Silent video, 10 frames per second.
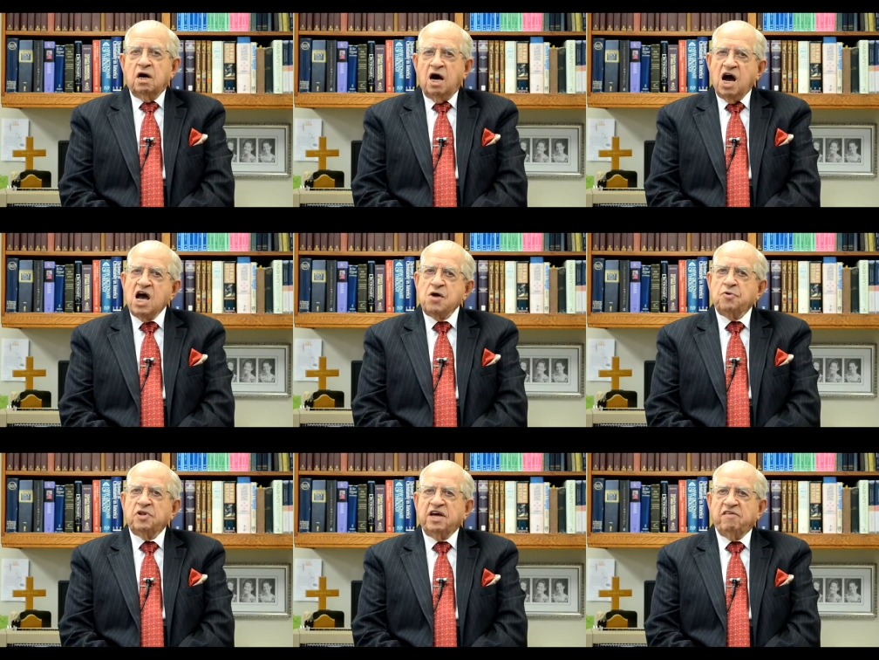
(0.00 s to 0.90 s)
I
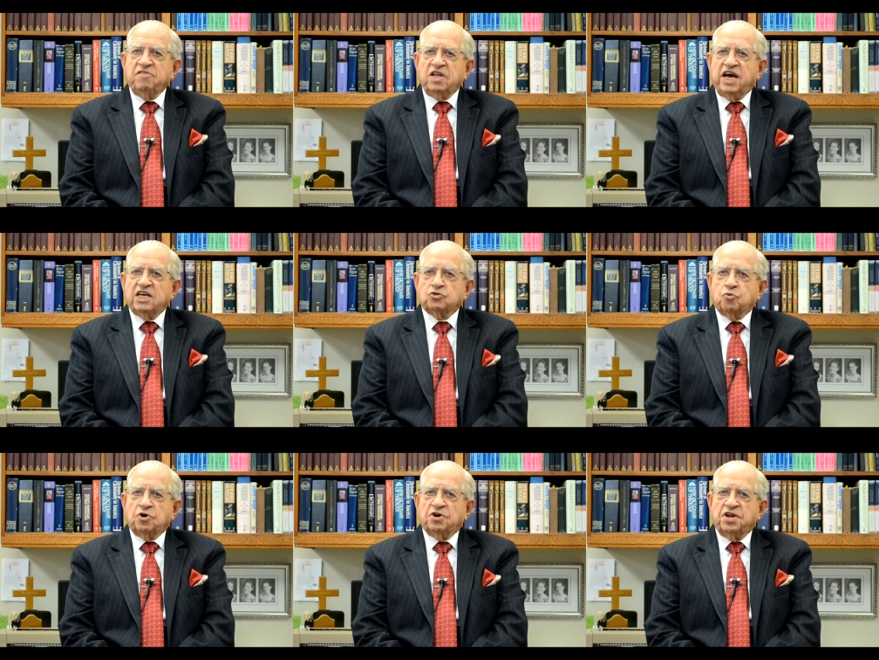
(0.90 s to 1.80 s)
will have the last
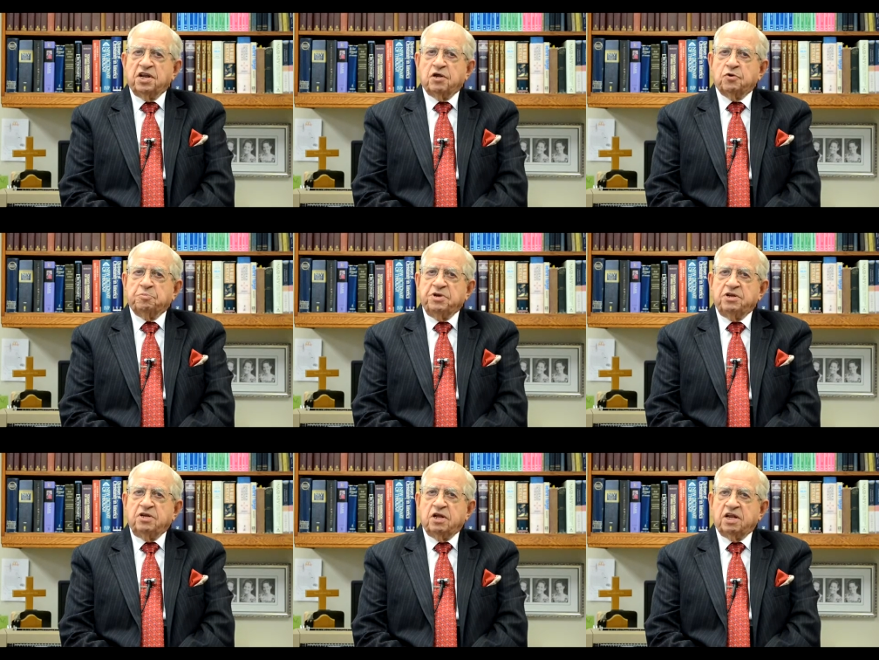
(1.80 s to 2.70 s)
word, and it will be
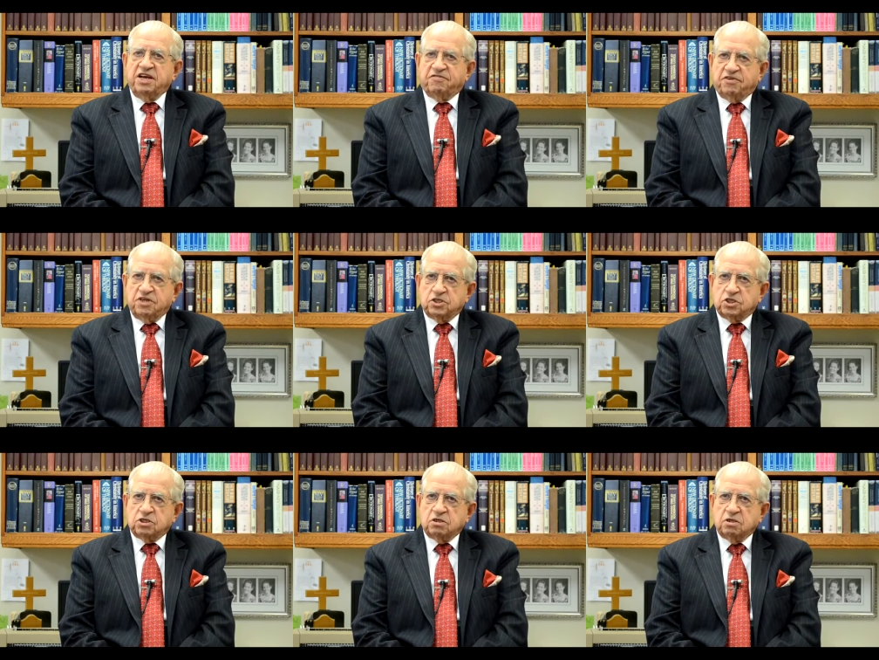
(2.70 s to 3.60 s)

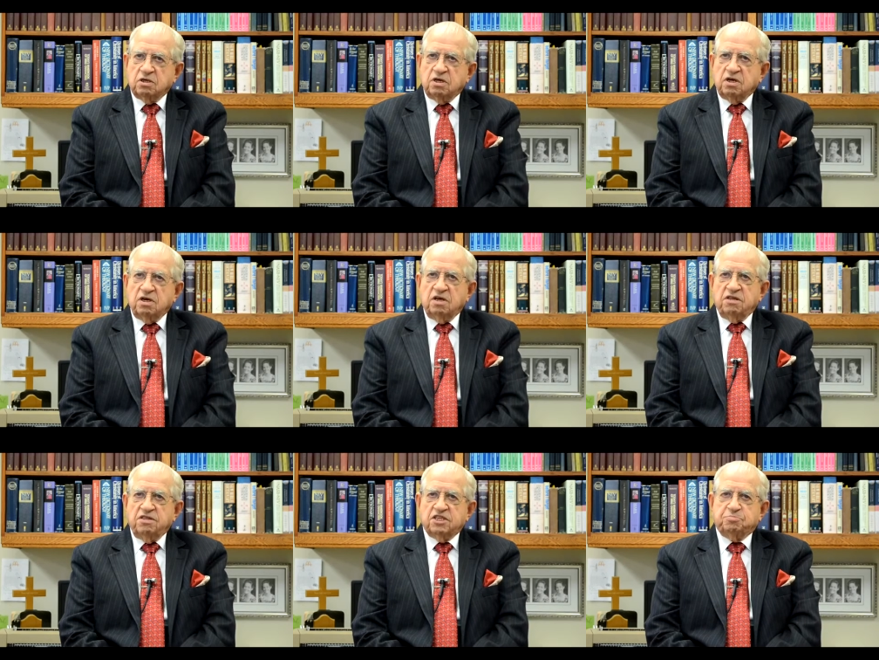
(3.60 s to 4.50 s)
deliverance."
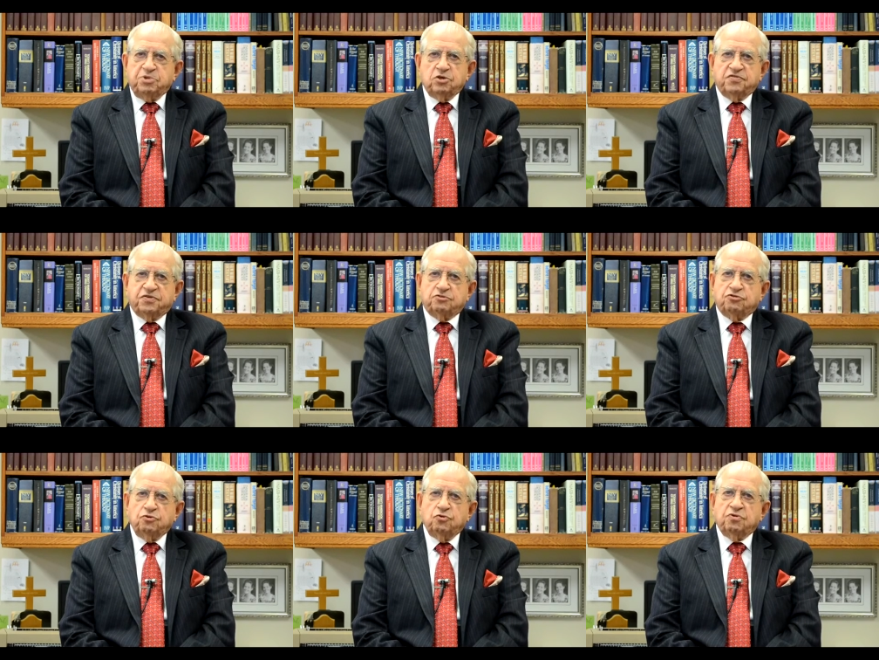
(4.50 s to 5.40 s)
This beautiful
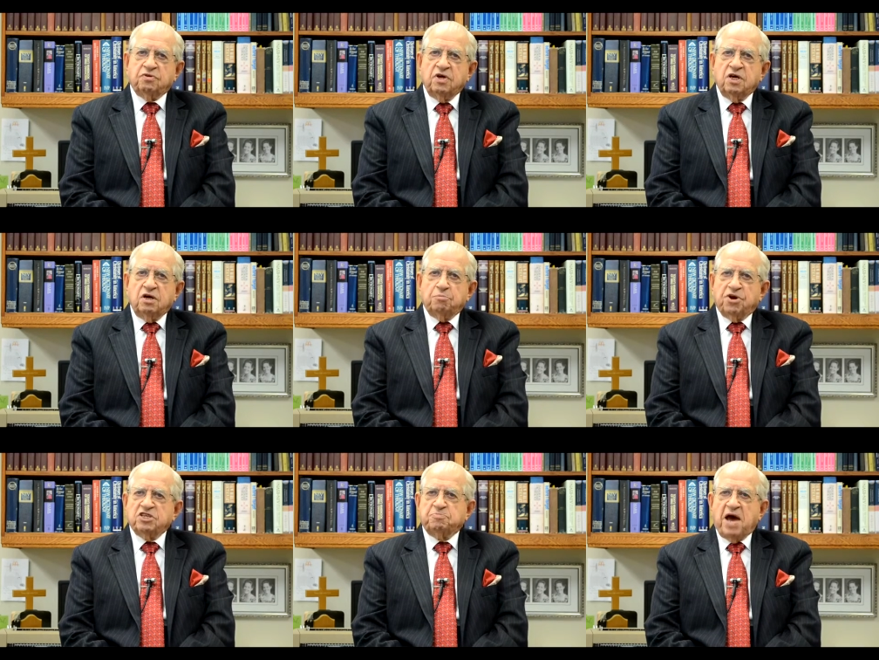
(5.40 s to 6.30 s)
truth
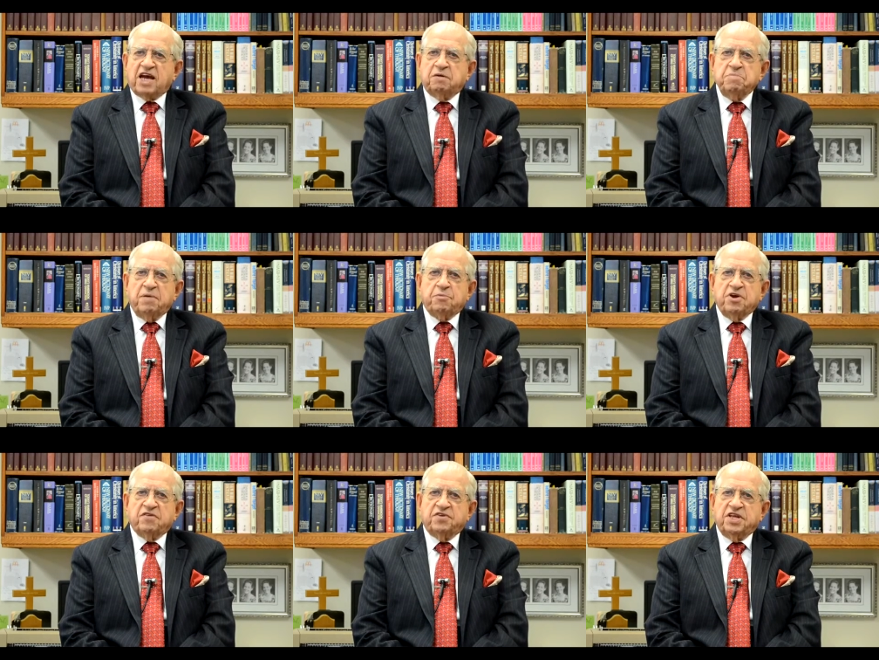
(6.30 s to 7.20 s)
brings back a memory
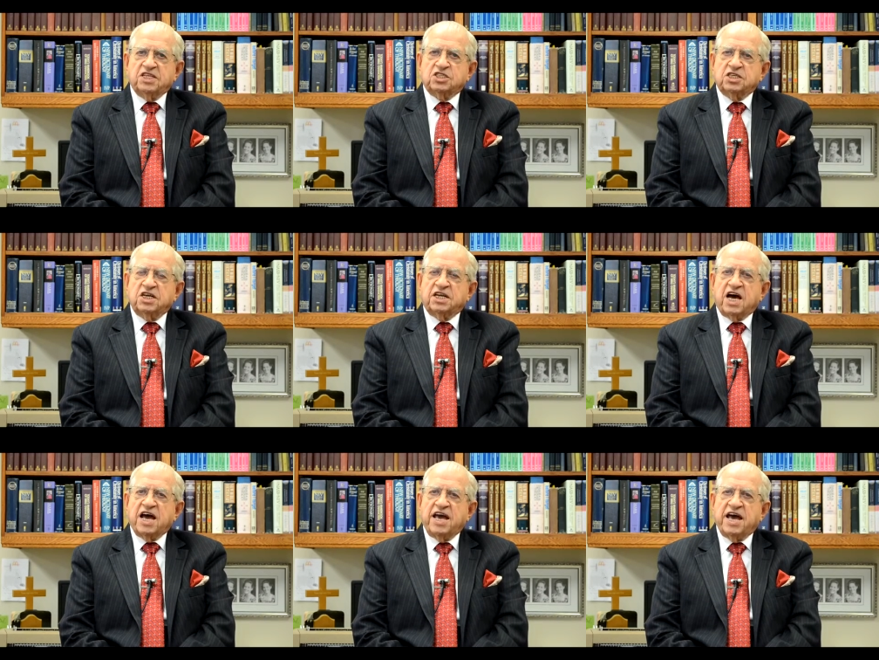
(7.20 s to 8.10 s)
of an incident
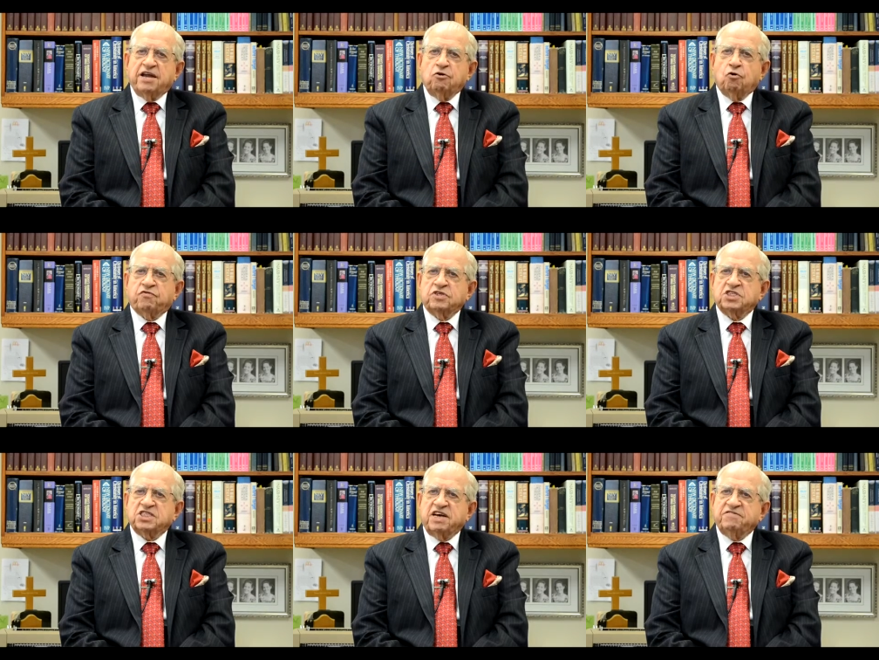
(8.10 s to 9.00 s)
I had over
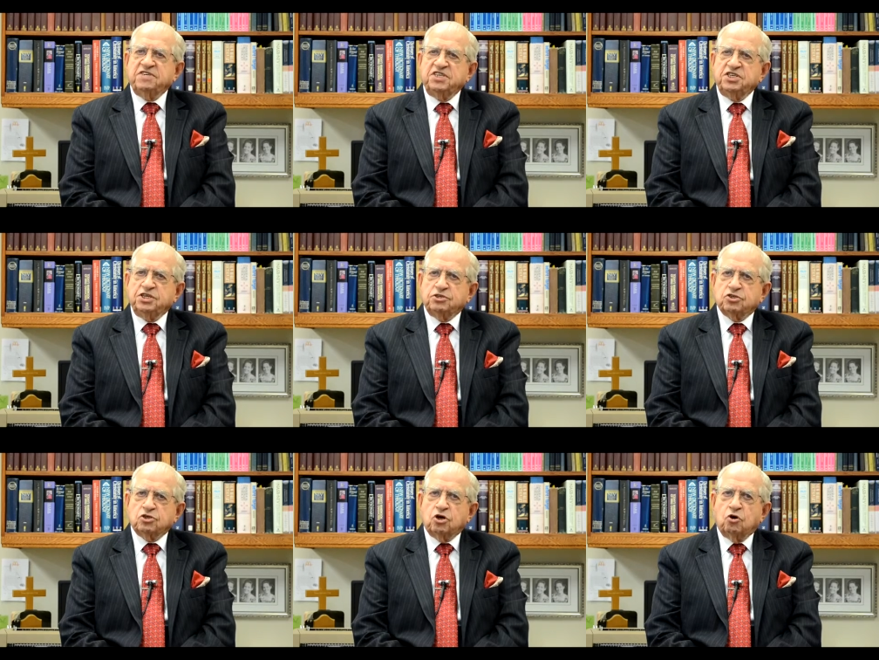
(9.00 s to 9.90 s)
70 years
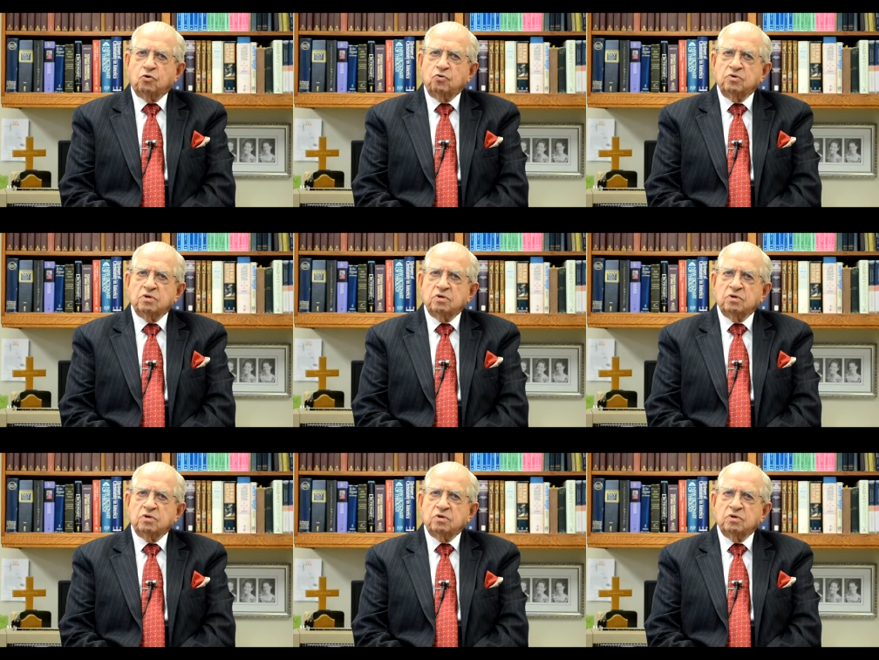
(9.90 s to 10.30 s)
ago.